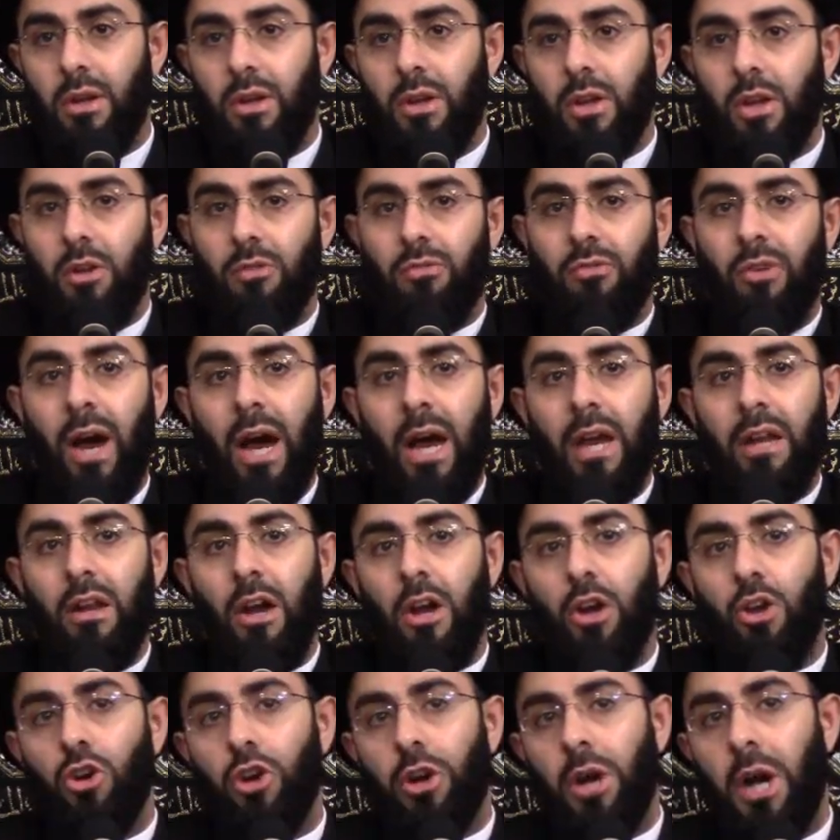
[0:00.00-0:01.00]
You find
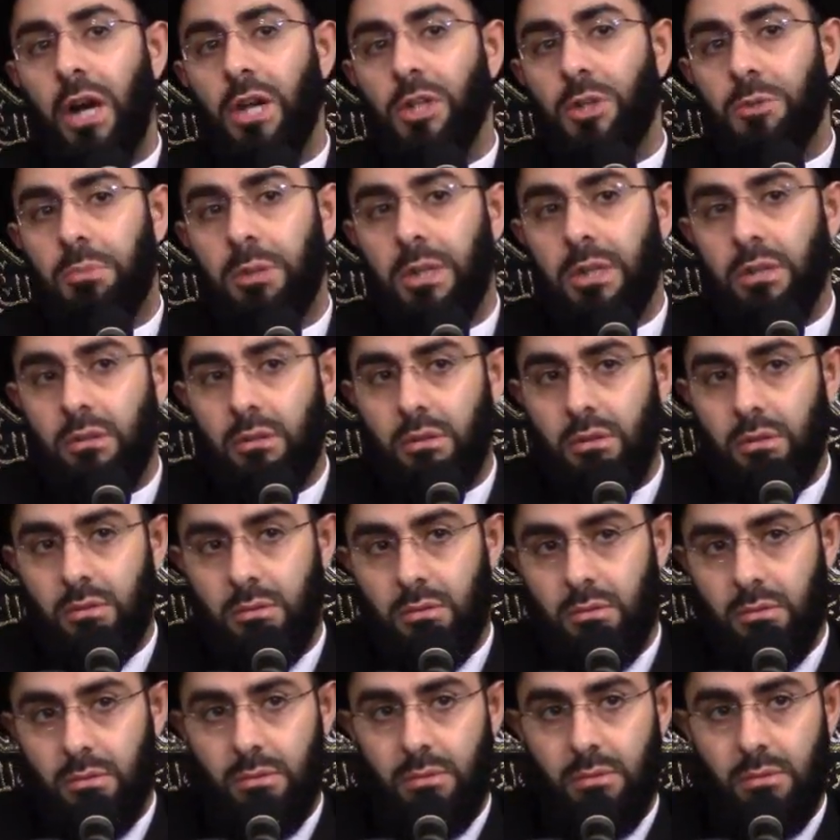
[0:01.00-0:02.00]
a good husband,
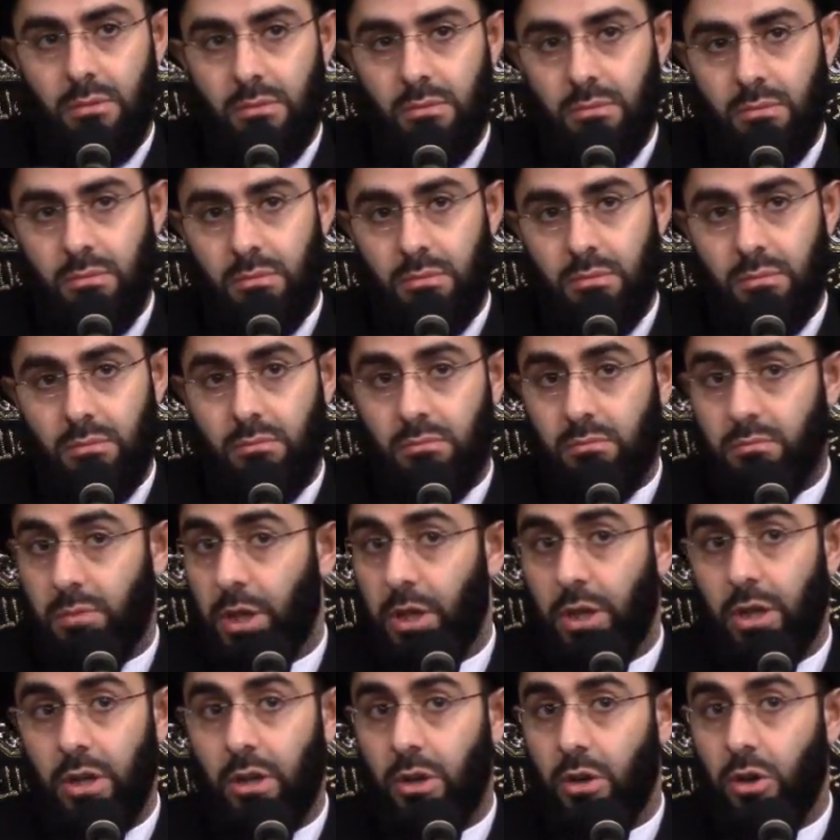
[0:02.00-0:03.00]
but
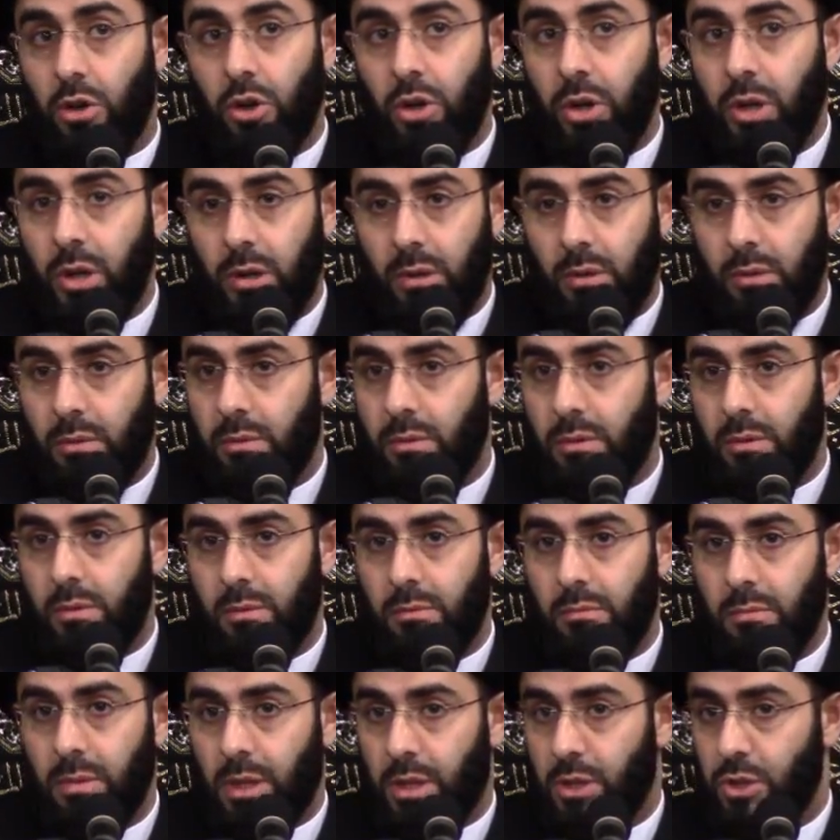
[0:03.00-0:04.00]
you didn't earn it
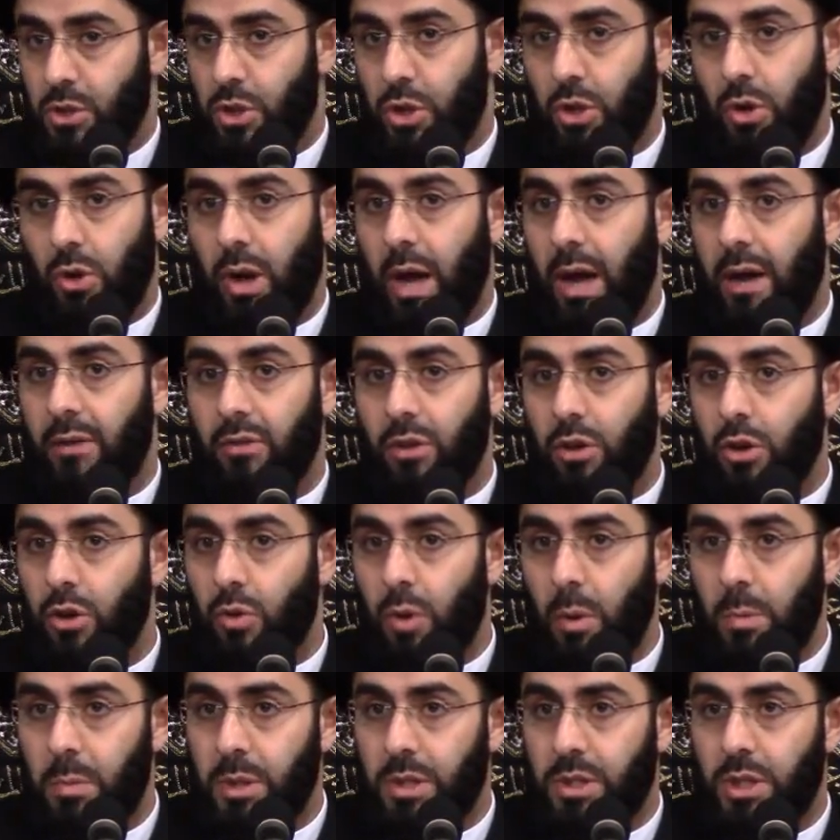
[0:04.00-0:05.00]
because you don't have a good
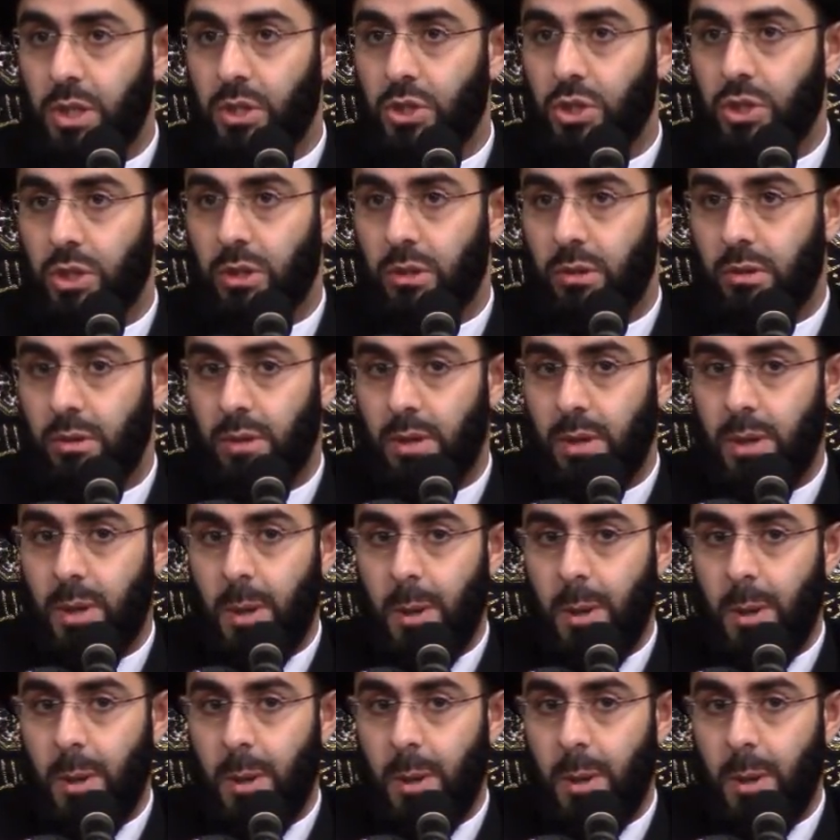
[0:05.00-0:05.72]
reputation,